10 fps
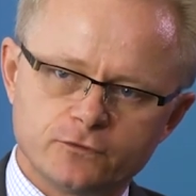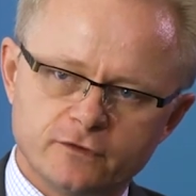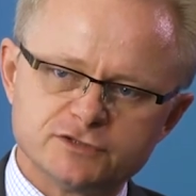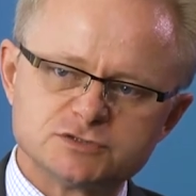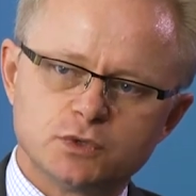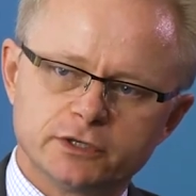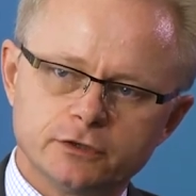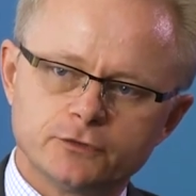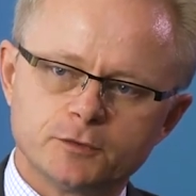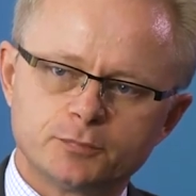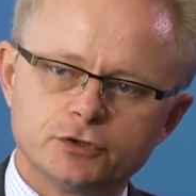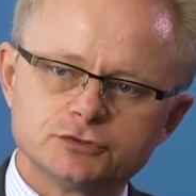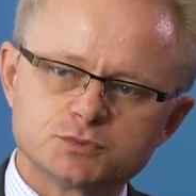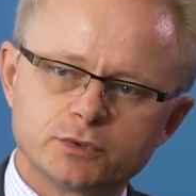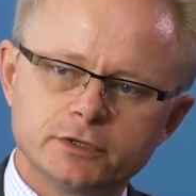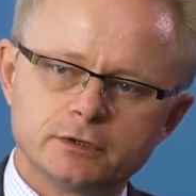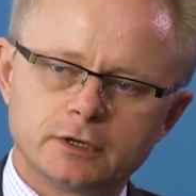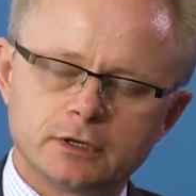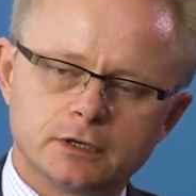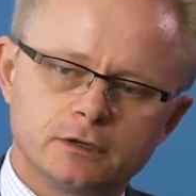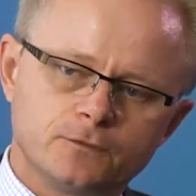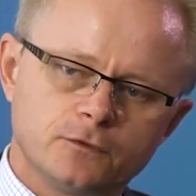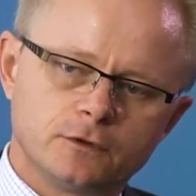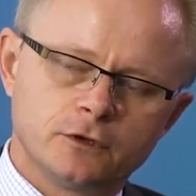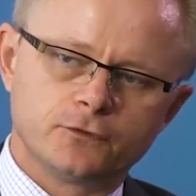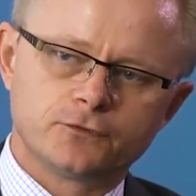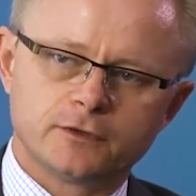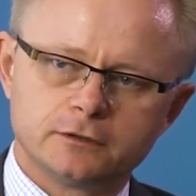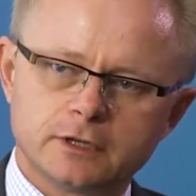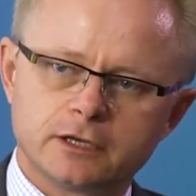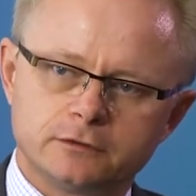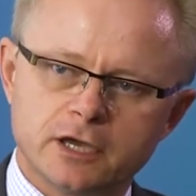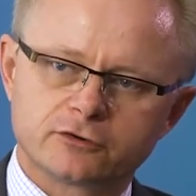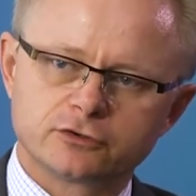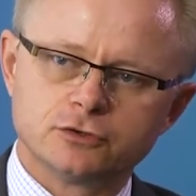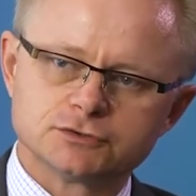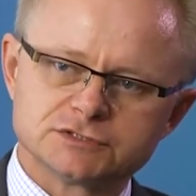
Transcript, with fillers: of this One Health approach where uh, the health and, and agriculture